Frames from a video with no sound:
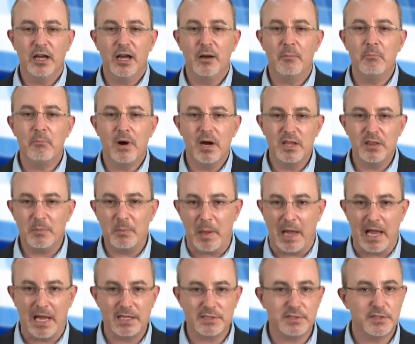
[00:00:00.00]
a month
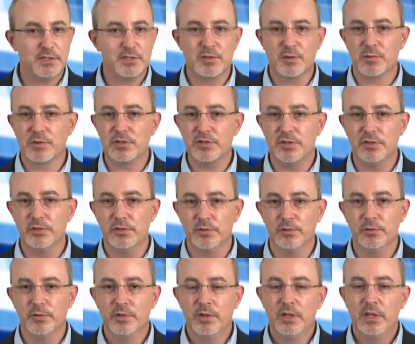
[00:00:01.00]
passes or
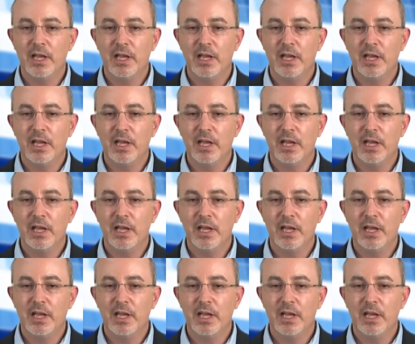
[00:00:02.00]
two,